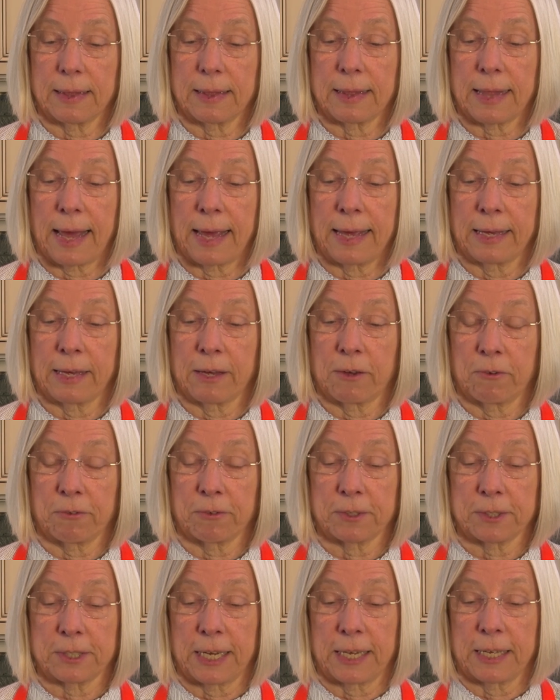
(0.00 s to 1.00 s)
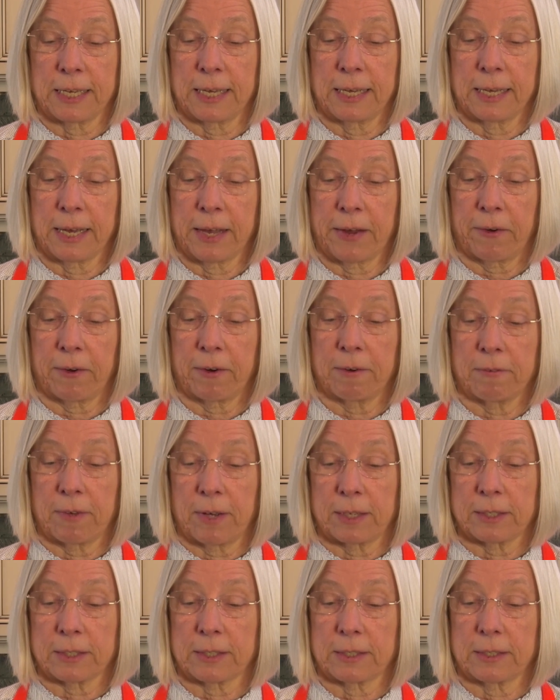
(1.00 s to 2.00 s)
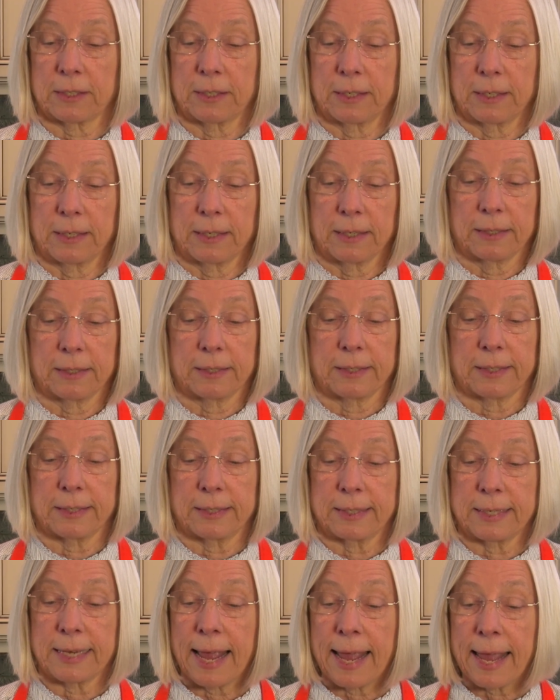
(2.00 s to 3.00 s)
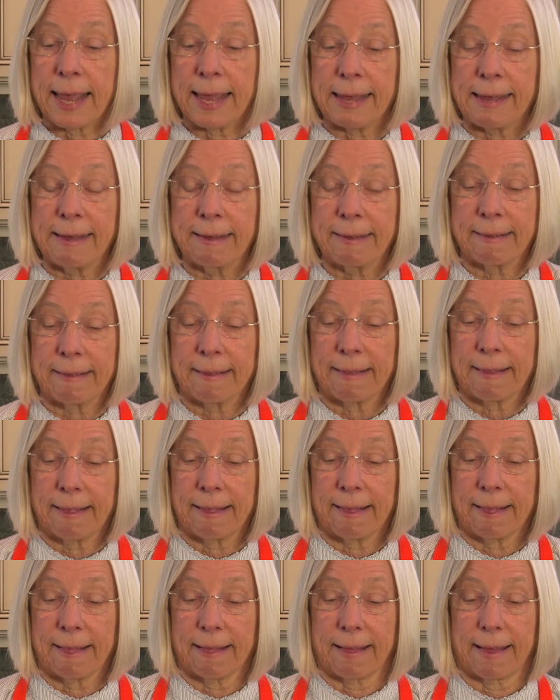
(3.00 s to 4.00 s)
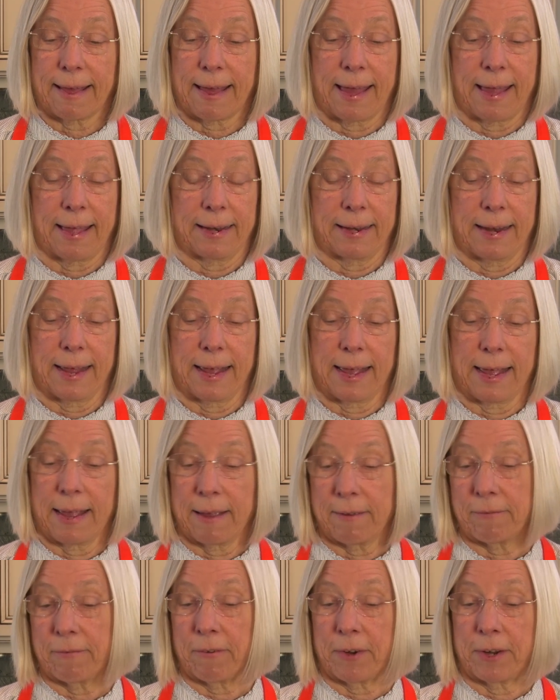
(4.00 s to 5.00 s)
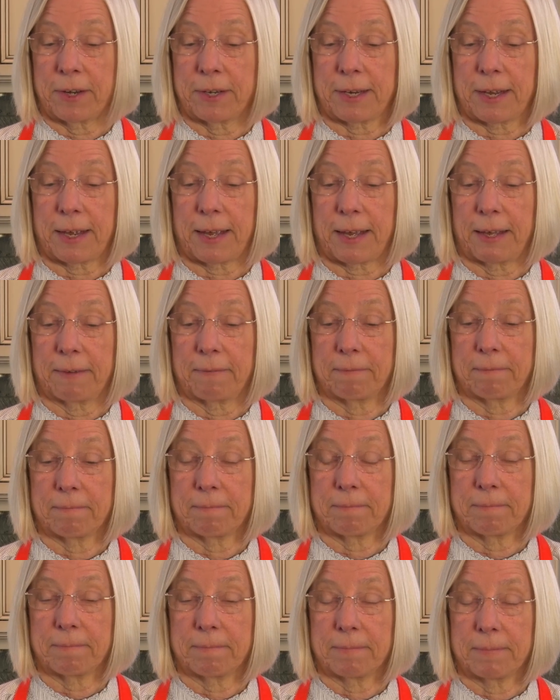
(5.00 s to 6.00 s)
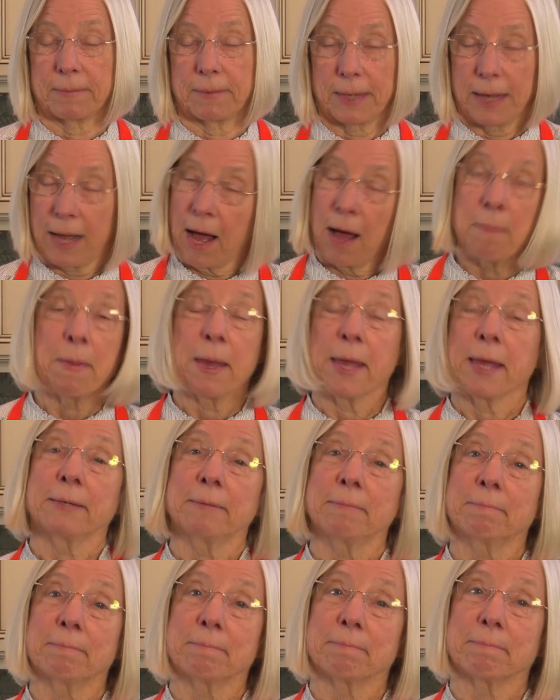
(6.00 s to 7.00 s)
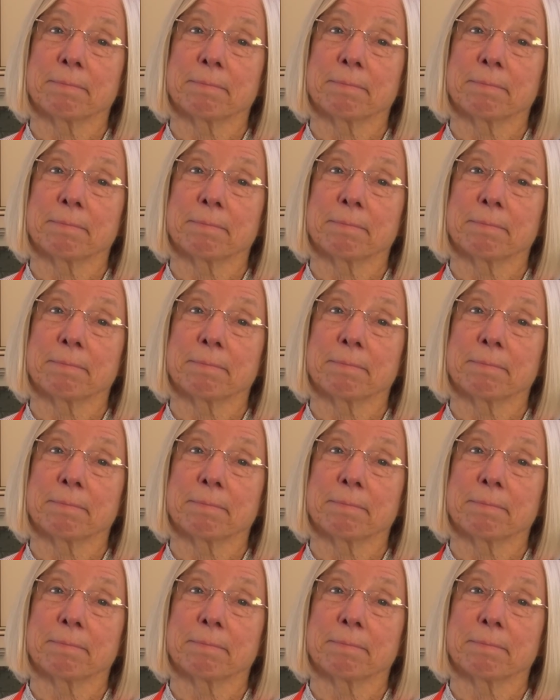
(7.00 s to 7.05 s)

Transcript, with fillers: Thank you for taking care of us today and every day. Amen.